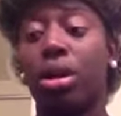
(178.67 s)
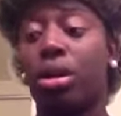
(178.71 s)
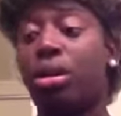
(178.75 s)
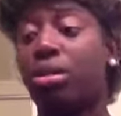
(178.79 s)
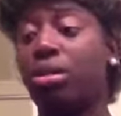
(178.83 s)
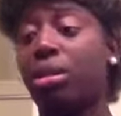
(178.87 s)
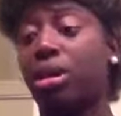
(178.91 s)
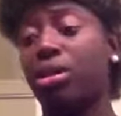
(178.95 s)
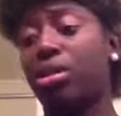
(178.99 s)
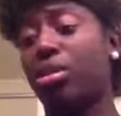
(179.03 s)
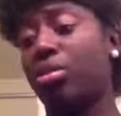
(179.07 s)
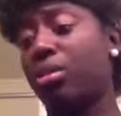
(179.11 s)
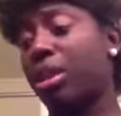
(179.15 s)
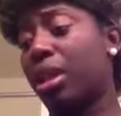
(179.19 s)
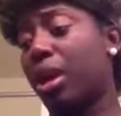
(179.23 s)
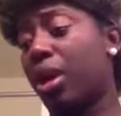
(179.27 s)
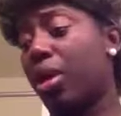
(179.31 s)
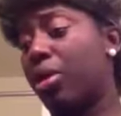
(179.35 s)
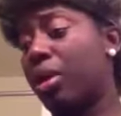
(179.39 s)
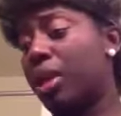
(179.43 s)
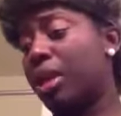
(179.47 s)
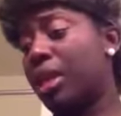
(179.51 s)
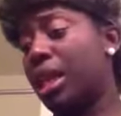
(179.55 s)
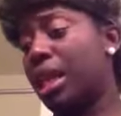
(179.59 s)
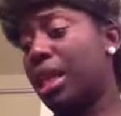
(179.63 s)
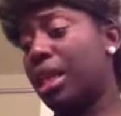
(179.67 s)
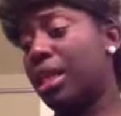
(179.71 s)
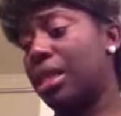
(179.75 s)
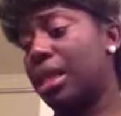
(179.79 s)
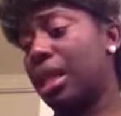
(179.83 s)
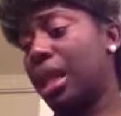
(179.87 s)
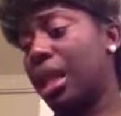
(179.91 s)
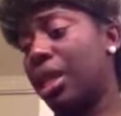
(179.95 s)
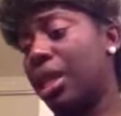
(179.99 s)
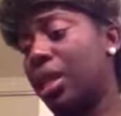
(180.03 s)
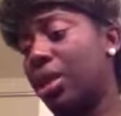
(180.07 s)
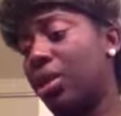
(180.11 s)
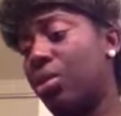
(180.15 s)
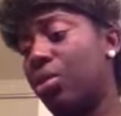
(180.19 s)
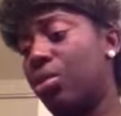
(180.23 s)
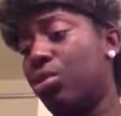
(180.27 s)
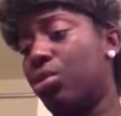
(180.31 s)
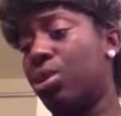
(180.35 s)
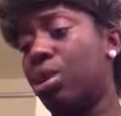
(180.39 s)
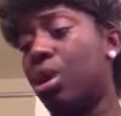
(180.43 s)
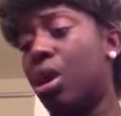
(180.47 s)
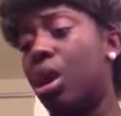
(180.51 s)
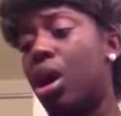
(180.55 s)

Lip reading: So those are the only things that I use.